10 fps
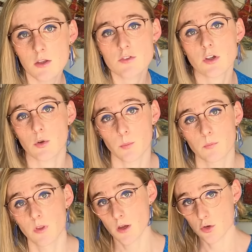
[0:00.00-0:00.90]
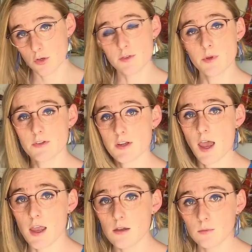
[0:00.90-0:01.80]
So, Christmas
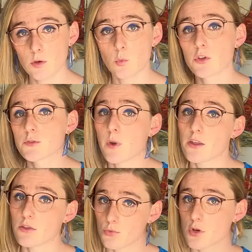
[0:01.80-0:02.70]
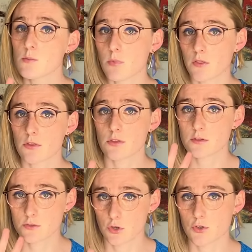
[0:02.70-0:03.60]
Day was my 3-month
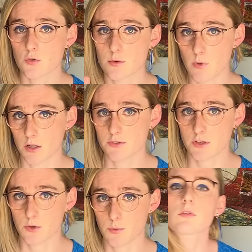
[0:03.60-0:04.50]
surgery milestone.